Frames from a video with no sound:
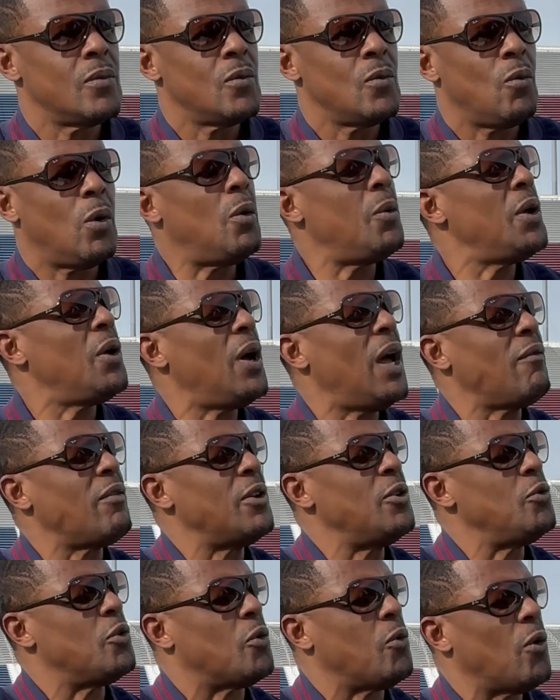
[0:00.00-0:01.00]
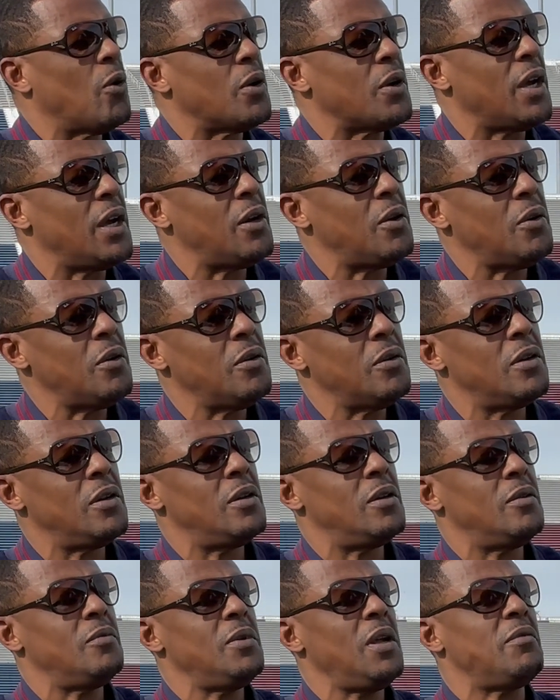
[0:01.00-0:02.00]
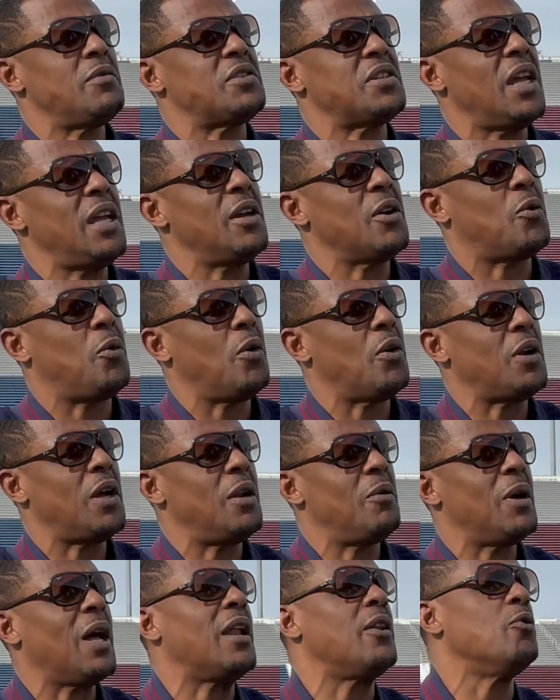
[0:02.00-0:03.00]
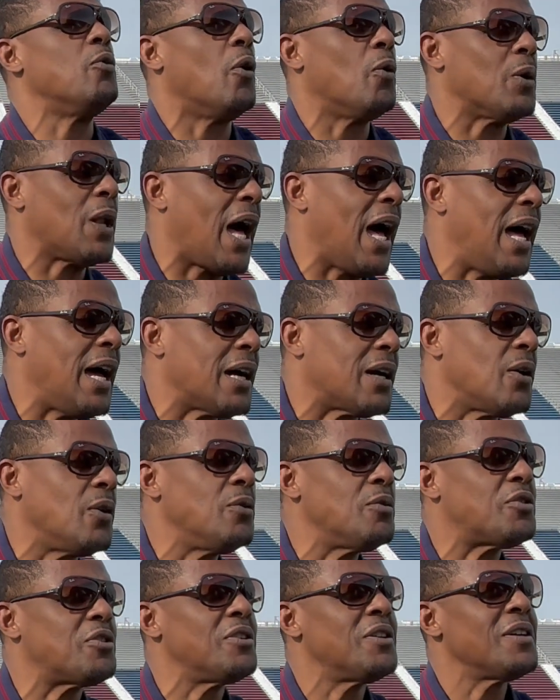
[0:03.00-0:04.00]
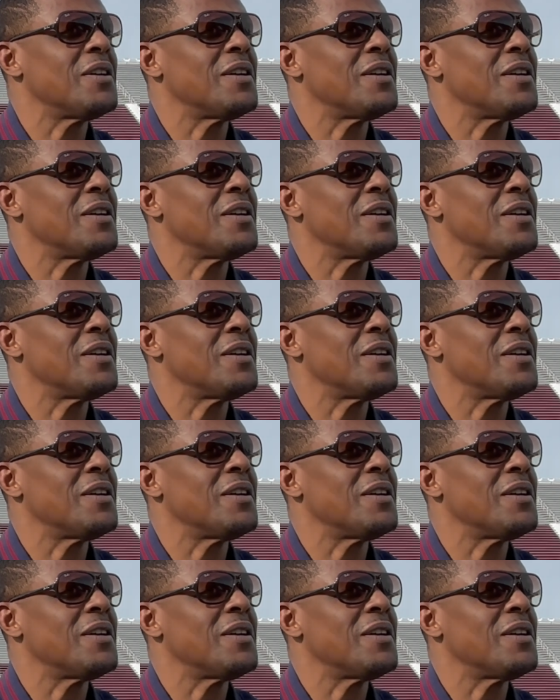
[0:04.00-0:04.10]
Well, we don't have a new coordinator. We have the same coordinator. We got a new O-line coach.